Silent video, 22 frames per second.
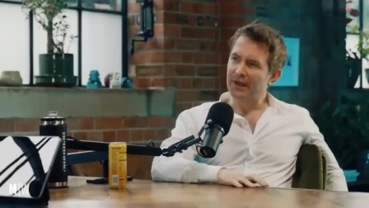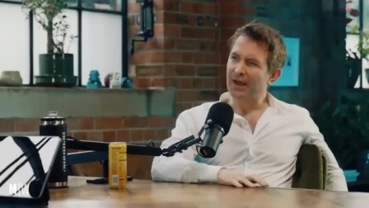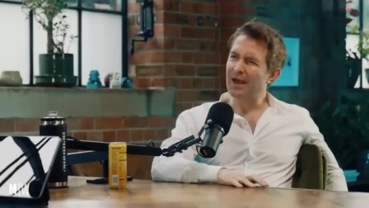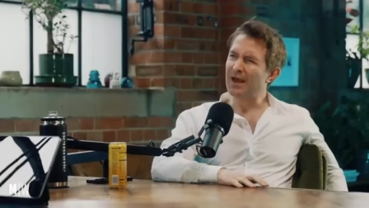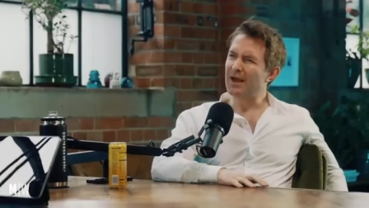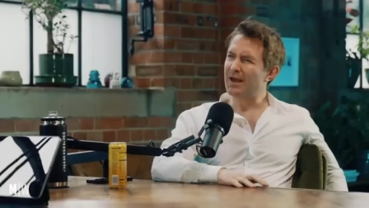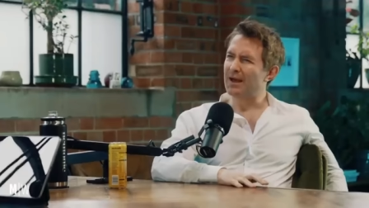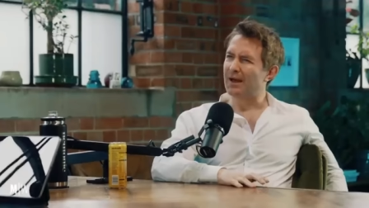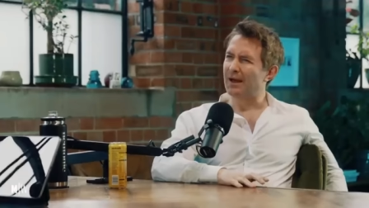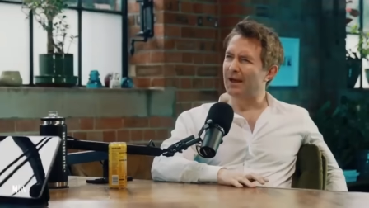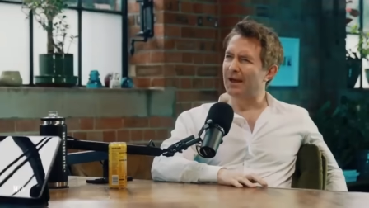
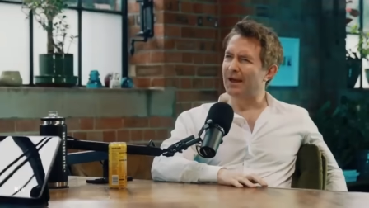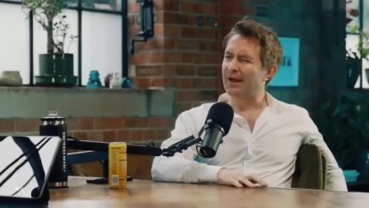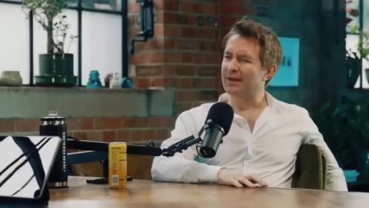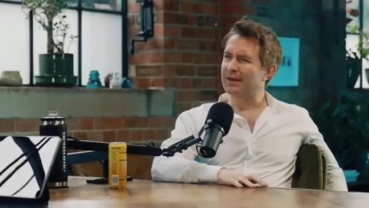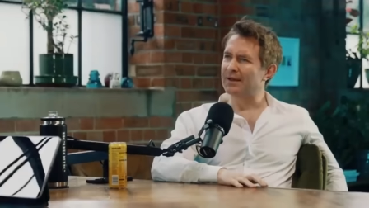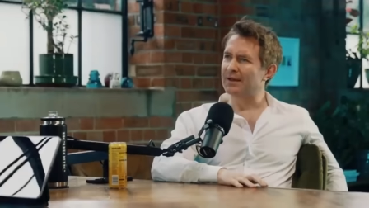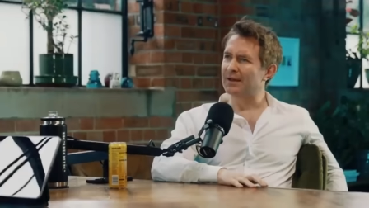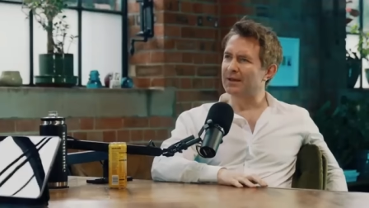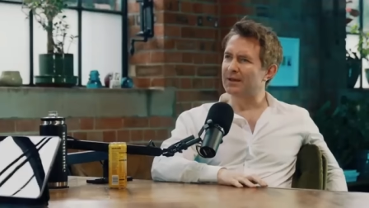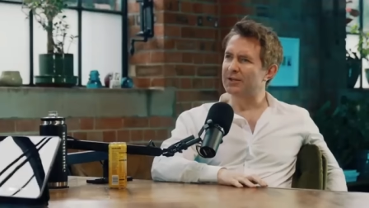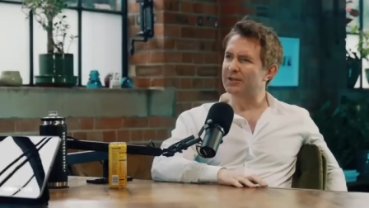Yeah,
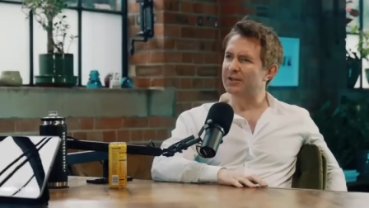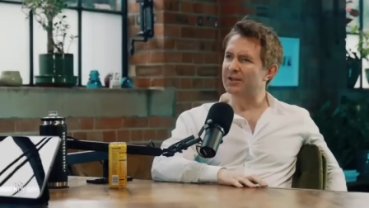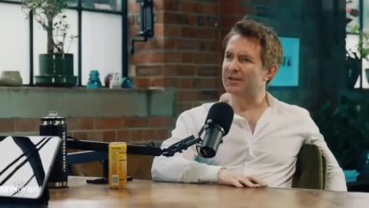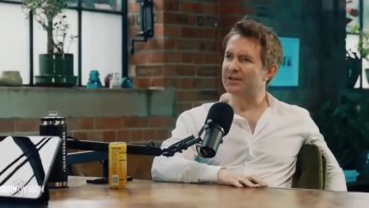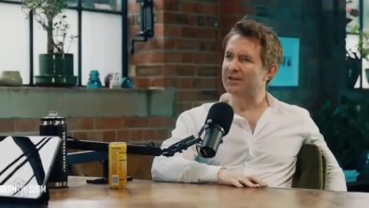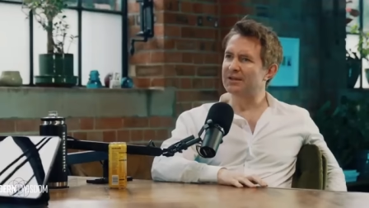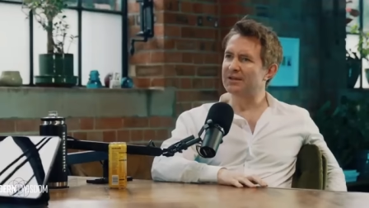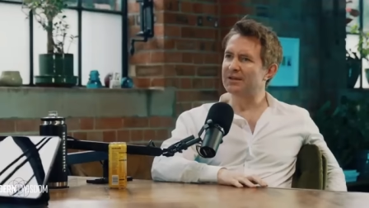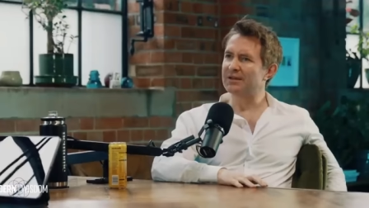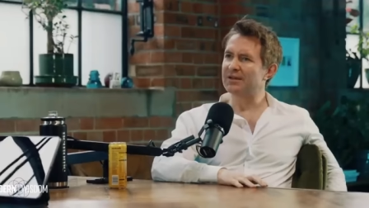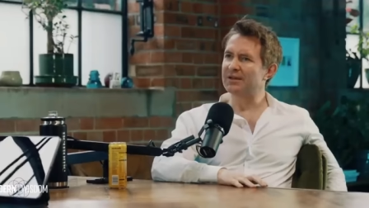and she
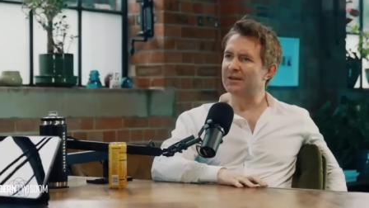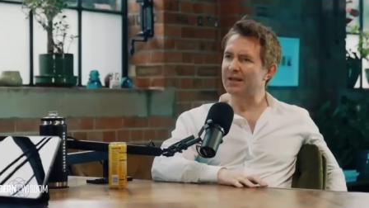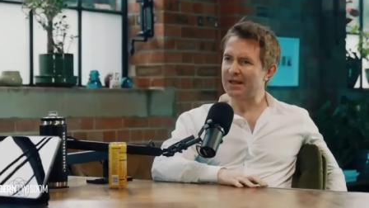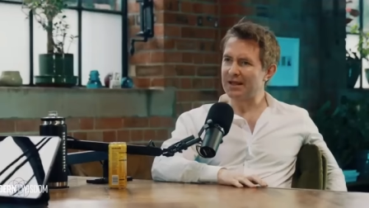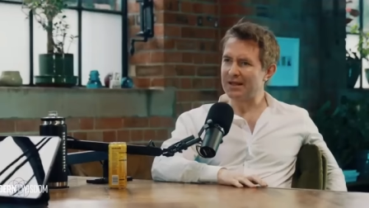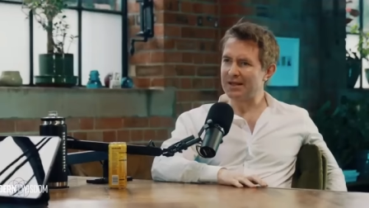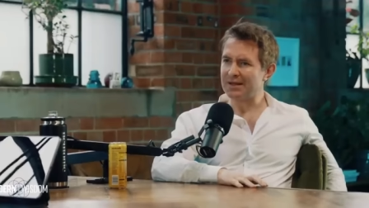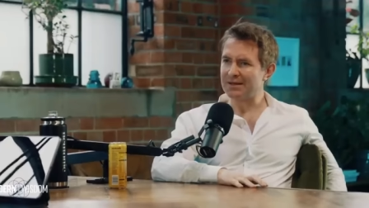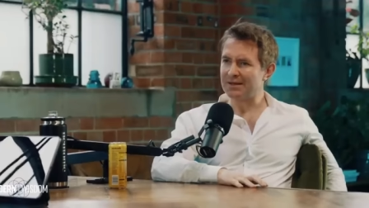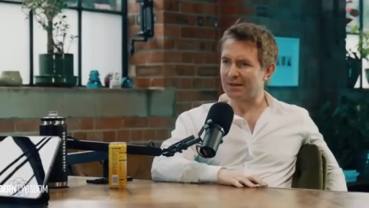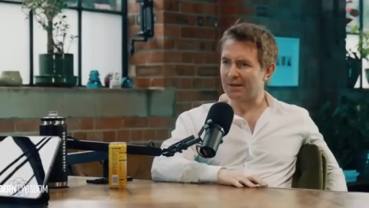didn't
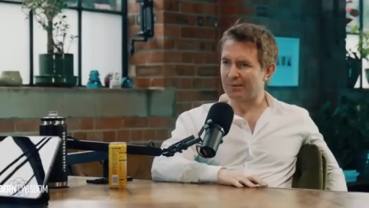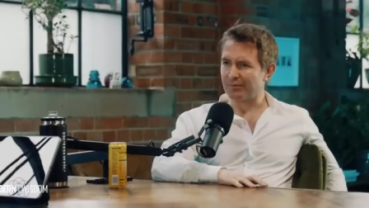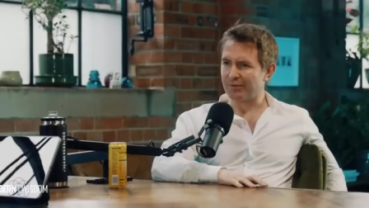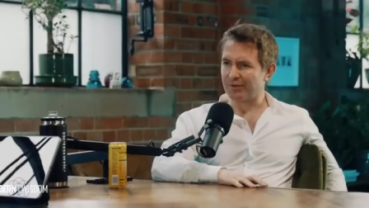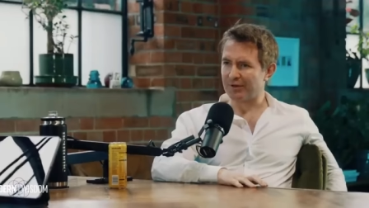need a